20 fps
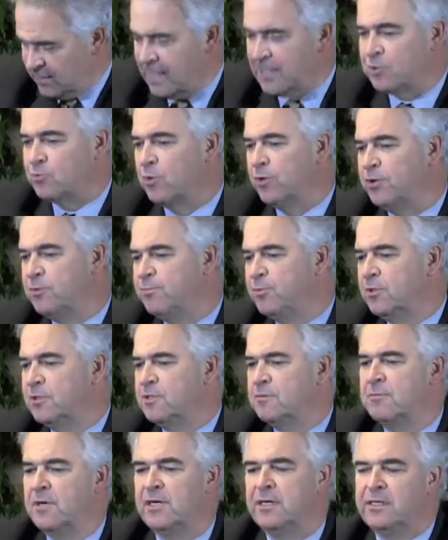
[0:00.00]
That's where you put
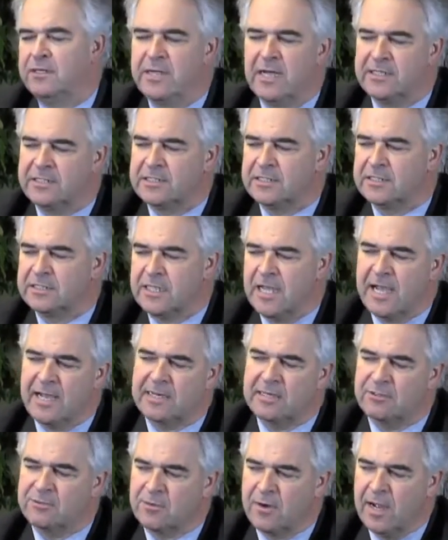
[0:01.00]
the money. That's
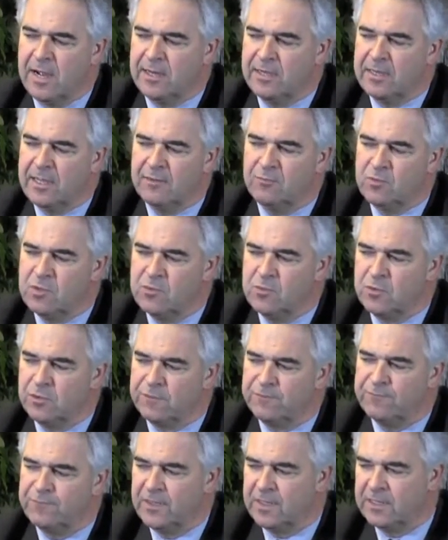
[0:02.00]
exactly right. And we
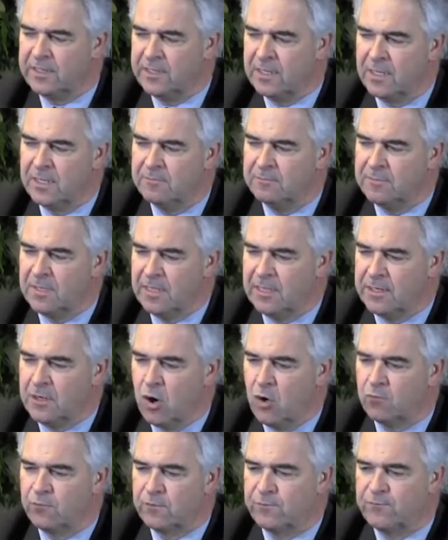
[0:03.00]
want to fill it up and
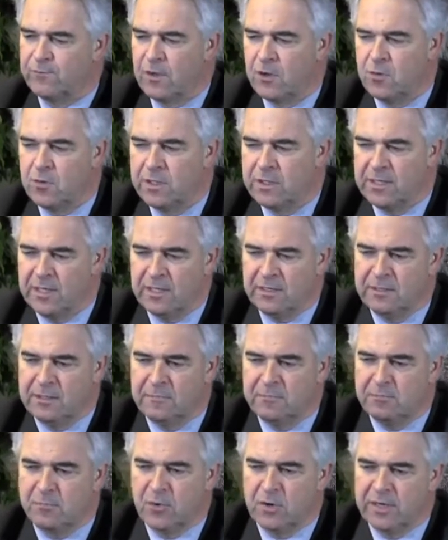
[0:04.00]
overflow it and
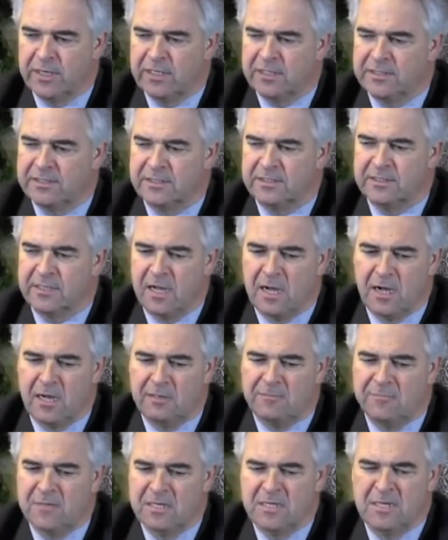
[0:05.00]
then bring it to
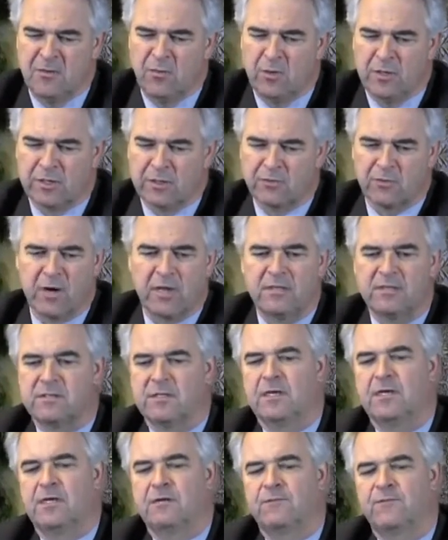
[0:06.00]
God. What a great
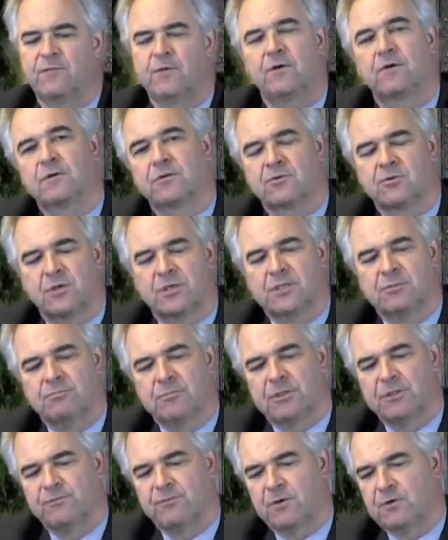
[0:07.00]
thing for
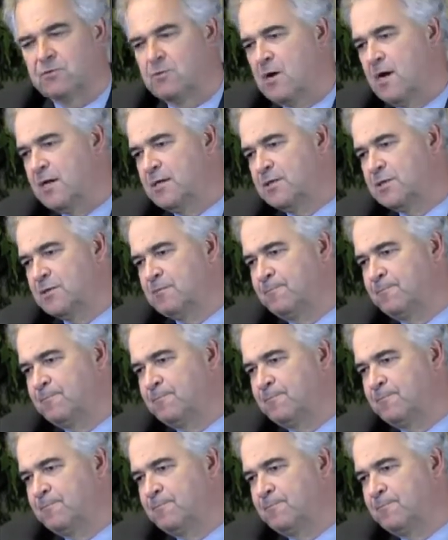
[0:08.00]
Christmas for Christ.